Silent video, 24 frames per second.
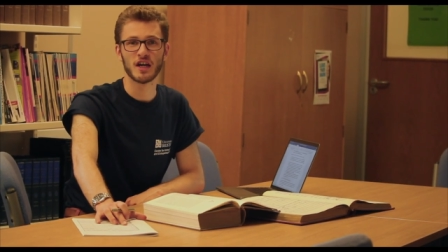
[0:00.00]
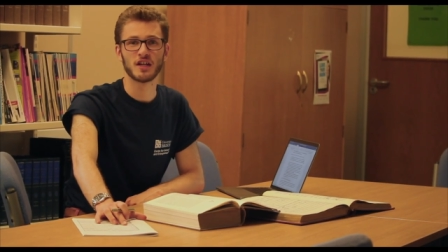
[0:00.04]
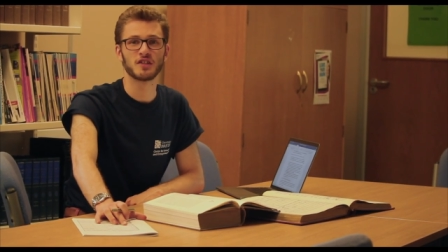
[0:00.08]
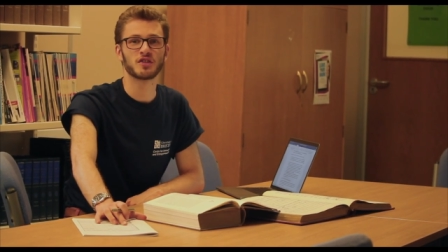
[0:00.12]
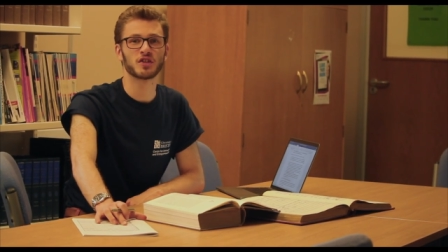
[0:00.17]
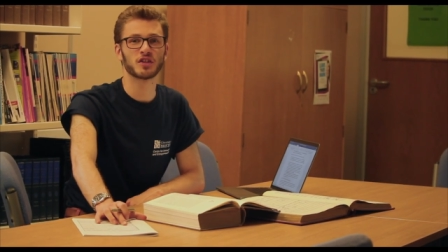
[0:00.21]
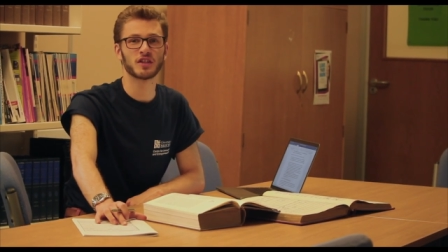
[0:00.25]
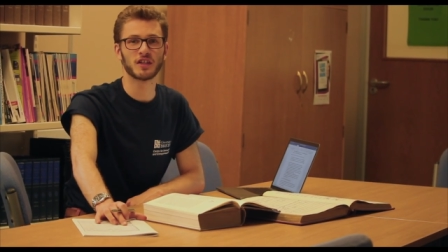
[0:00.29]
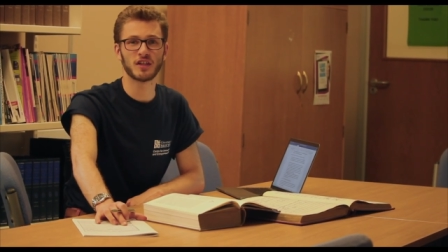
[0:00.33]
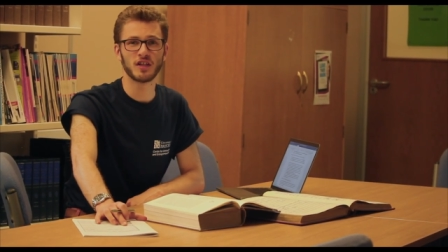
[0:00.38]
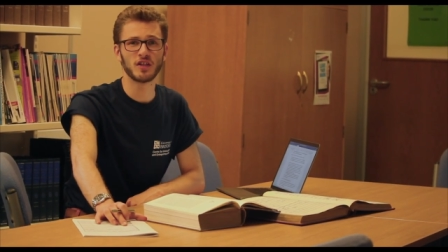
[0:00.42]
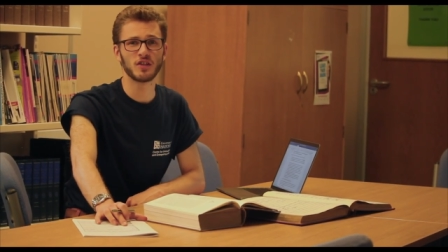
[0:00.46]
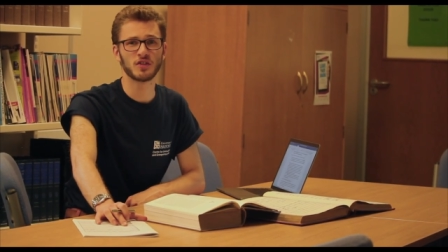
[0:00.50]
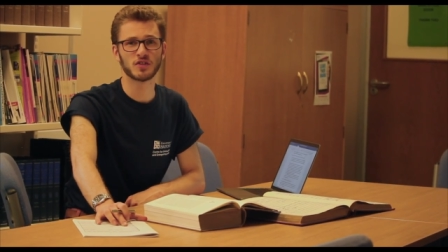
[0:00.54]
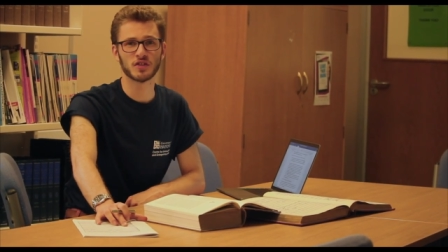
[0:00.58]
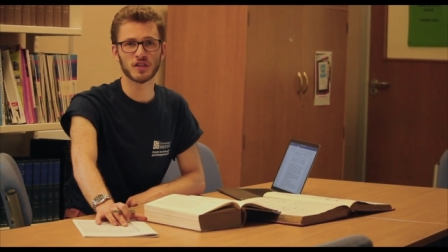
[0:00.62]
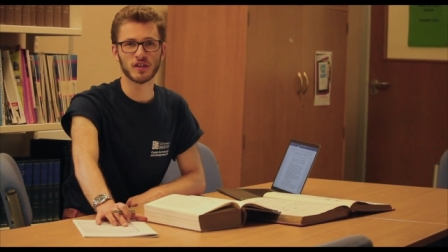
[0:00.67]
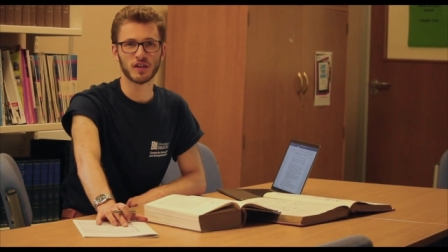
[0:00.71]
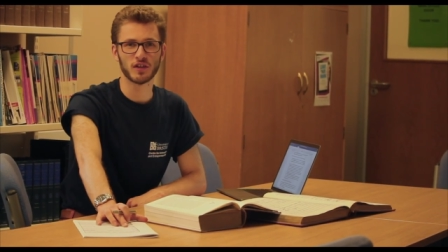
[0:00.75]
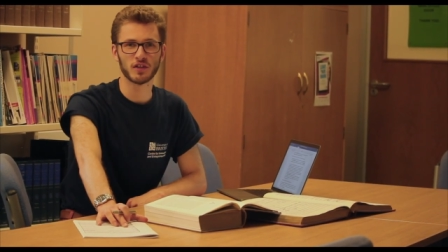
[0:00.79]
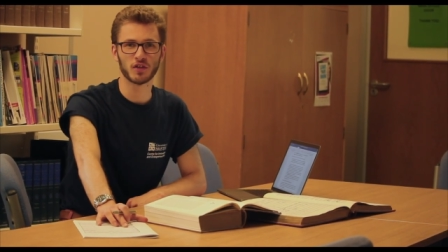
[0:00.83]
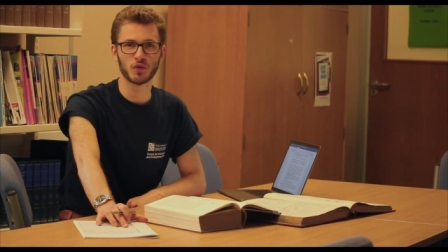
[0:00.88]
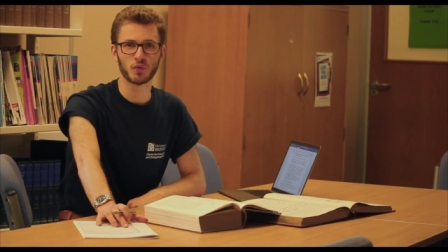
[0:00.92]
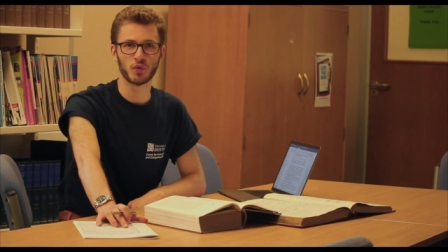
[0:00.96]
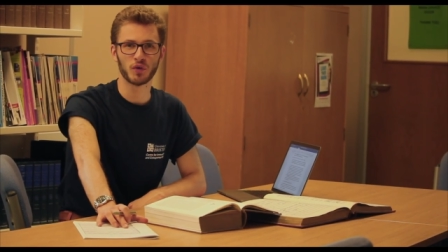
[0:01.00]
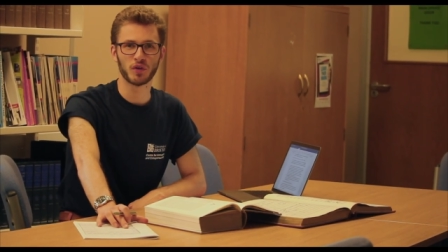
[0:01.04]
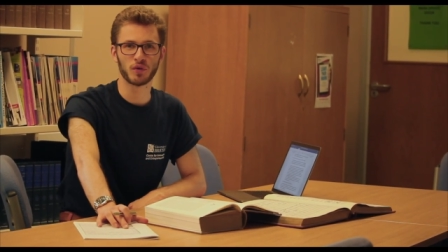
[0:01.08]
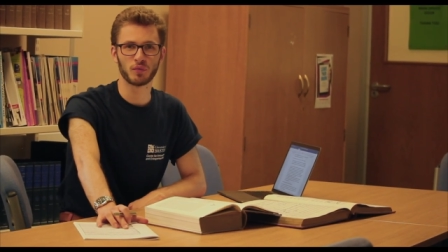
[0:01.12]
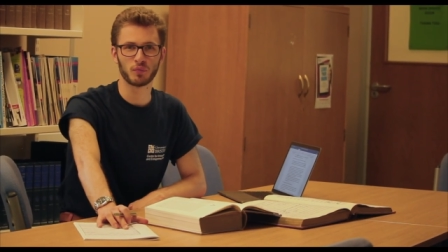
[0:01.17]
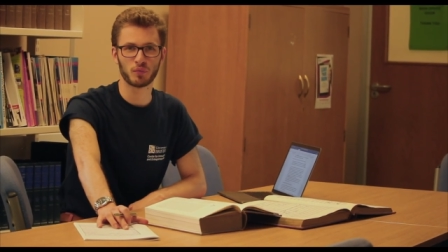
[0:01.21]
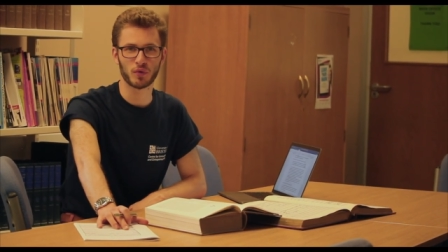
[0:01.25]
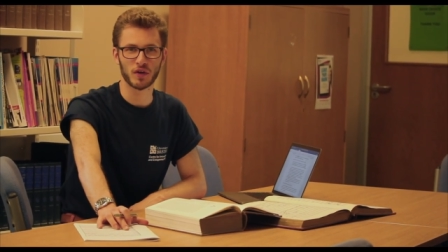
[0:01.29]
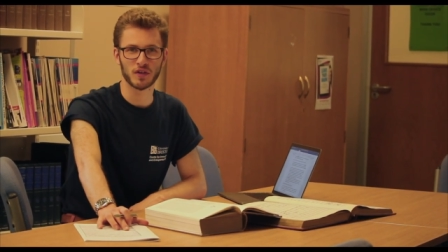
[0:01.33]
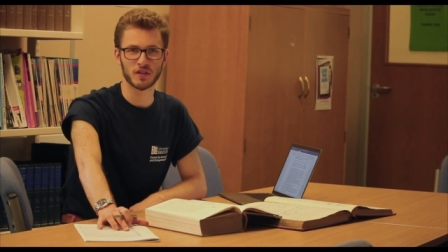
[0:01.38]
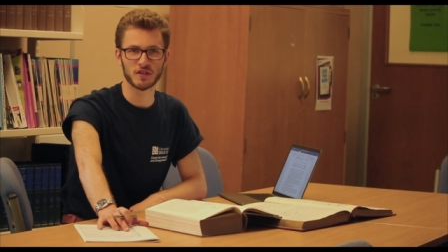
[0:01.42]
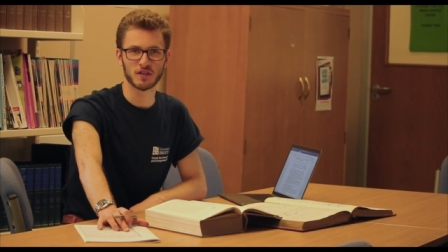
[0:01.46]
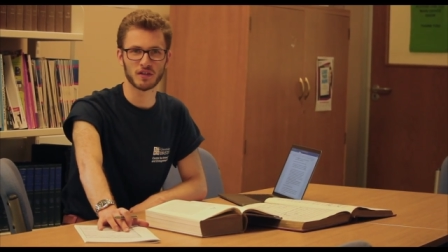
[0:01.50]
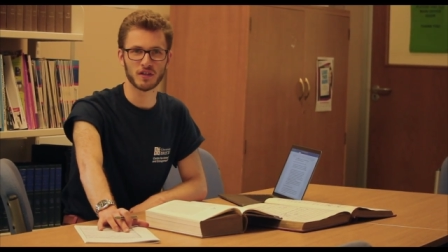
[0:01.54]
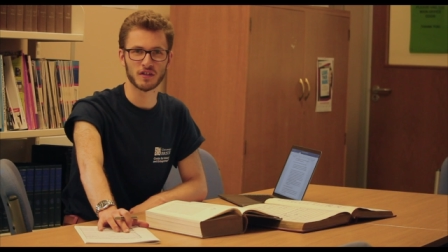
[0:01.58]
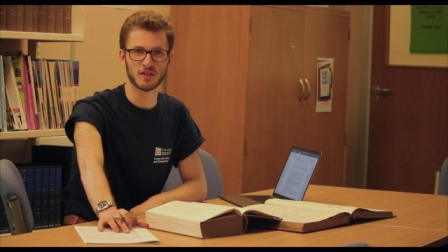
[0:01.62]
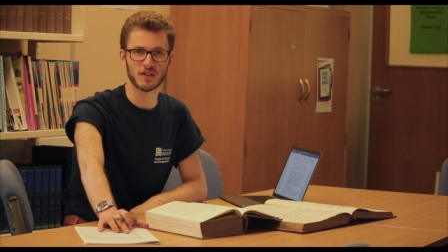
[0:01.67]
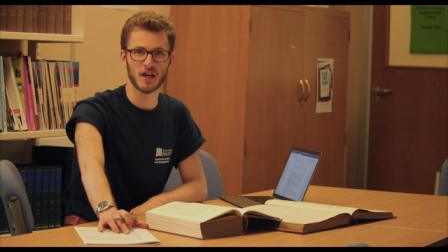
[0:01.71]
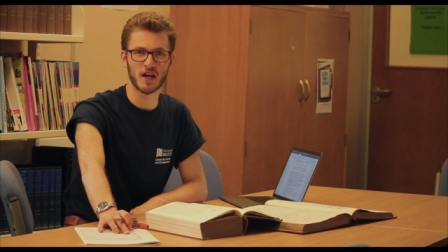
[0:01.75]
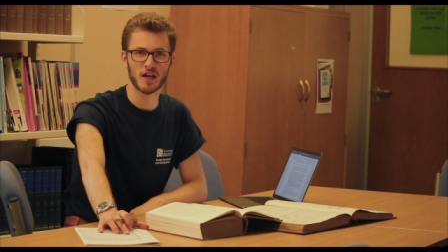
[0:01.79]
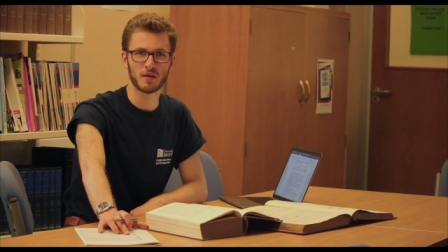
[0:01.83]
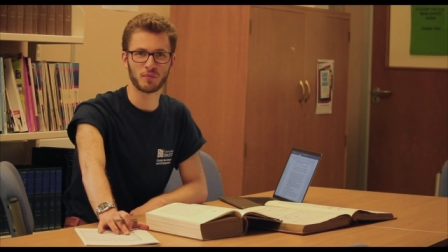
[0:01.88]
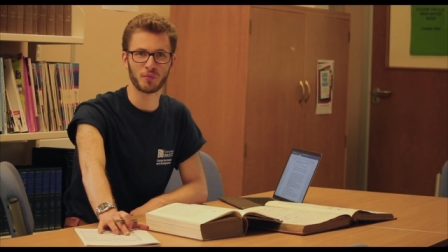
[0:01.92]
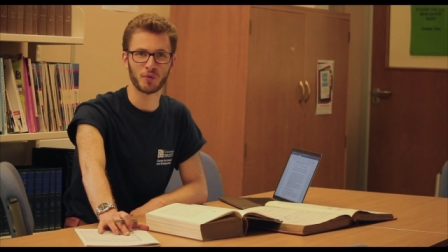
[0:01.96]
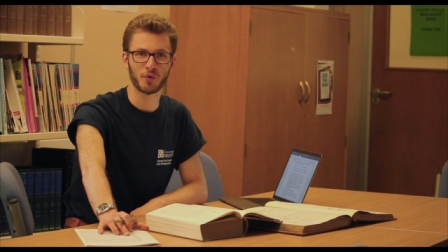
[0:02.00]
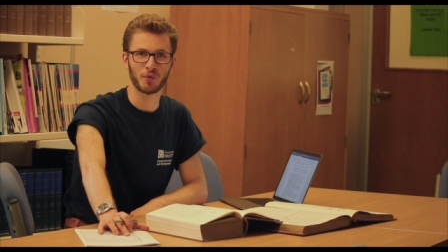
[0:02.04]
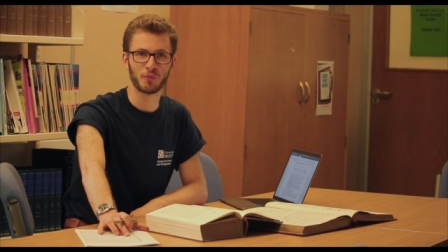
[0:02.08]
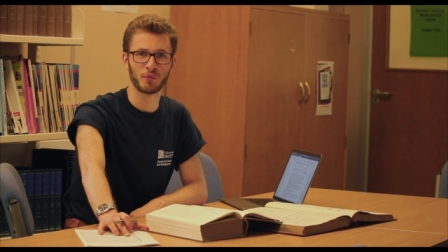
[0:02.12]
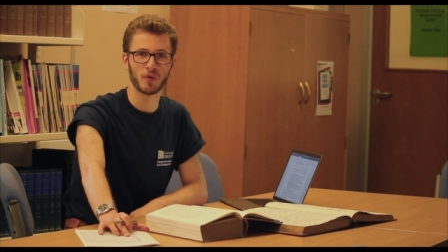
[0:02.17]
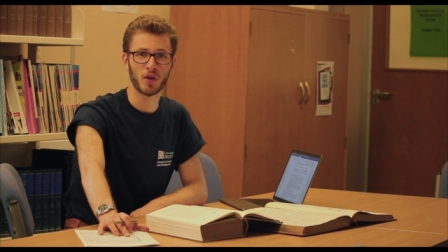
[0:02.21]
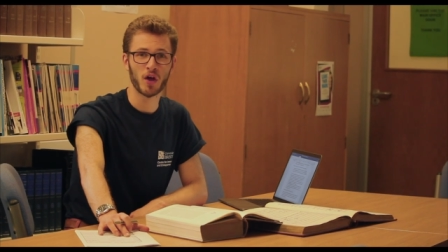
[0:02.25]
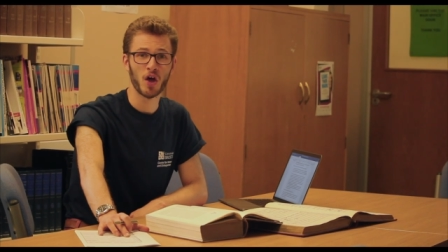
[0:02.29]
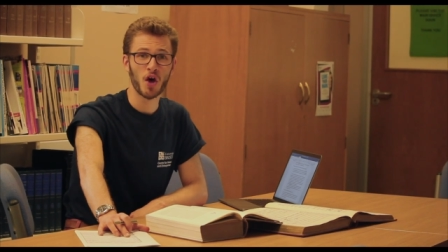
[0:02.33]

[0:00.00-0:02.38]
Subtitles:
is a key skill that we can bring to the table.